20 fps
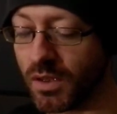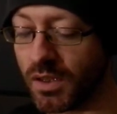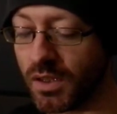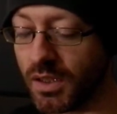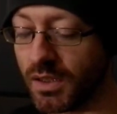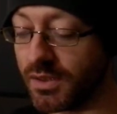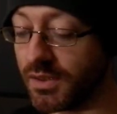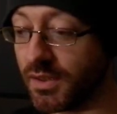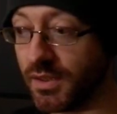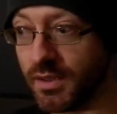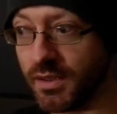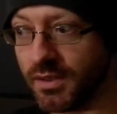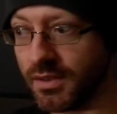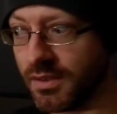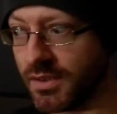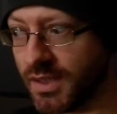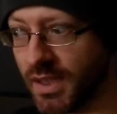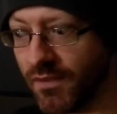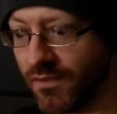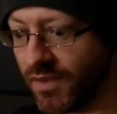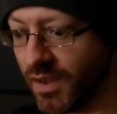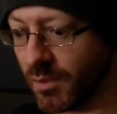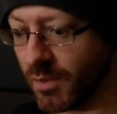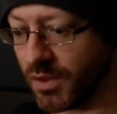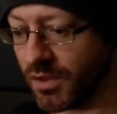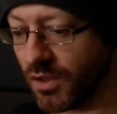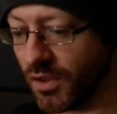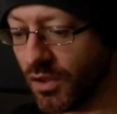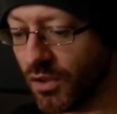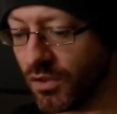it's the seventh
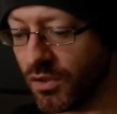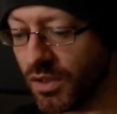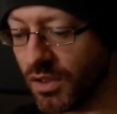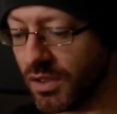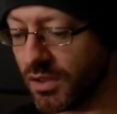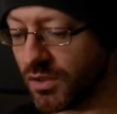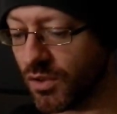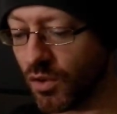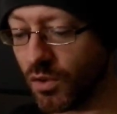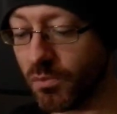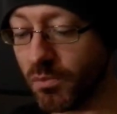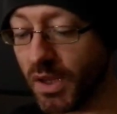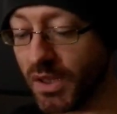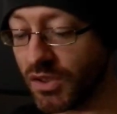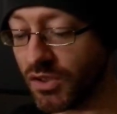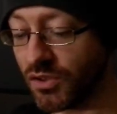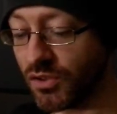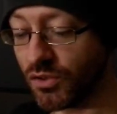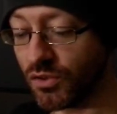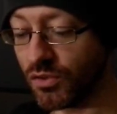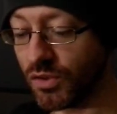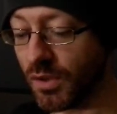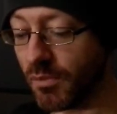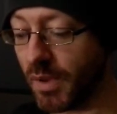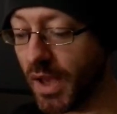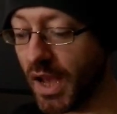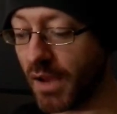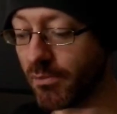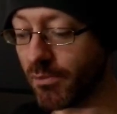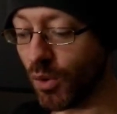episode. It's called Much Ado
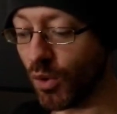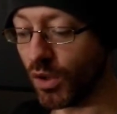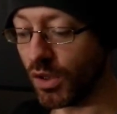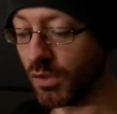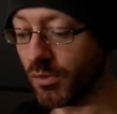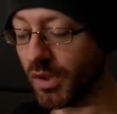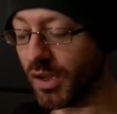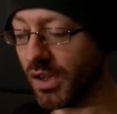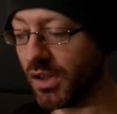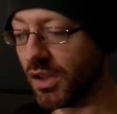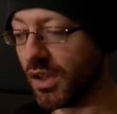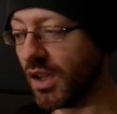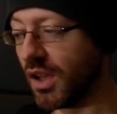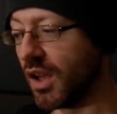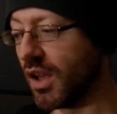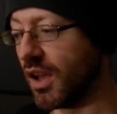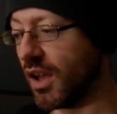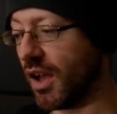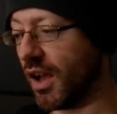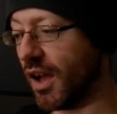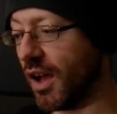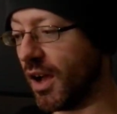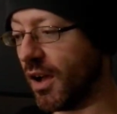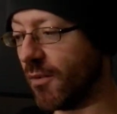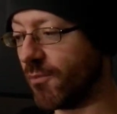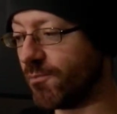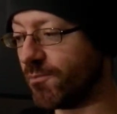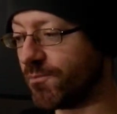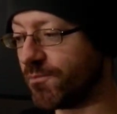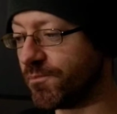About Boimler.
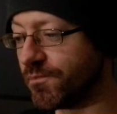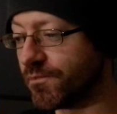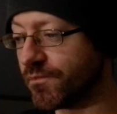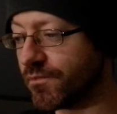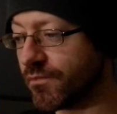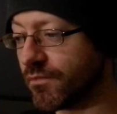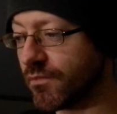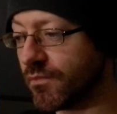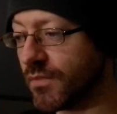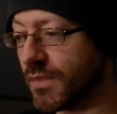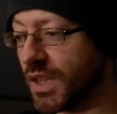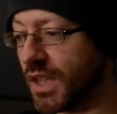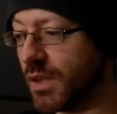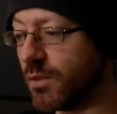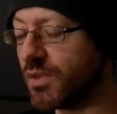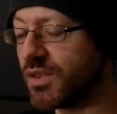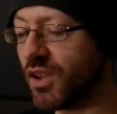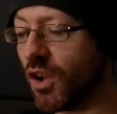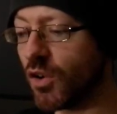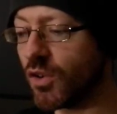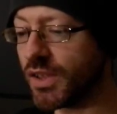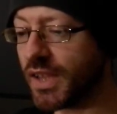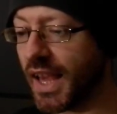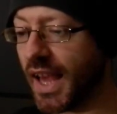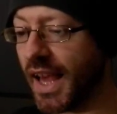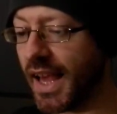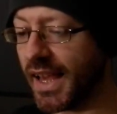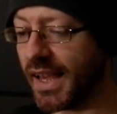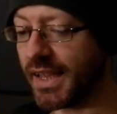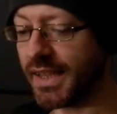Um, it was
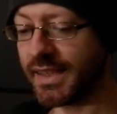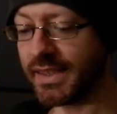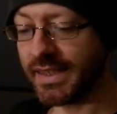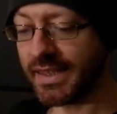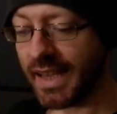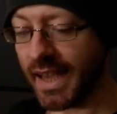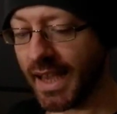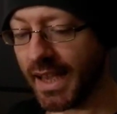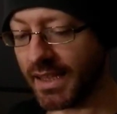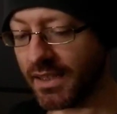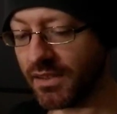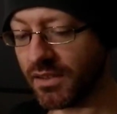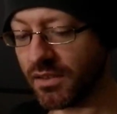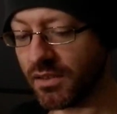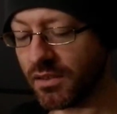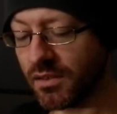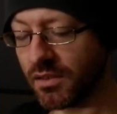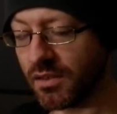okay in the end,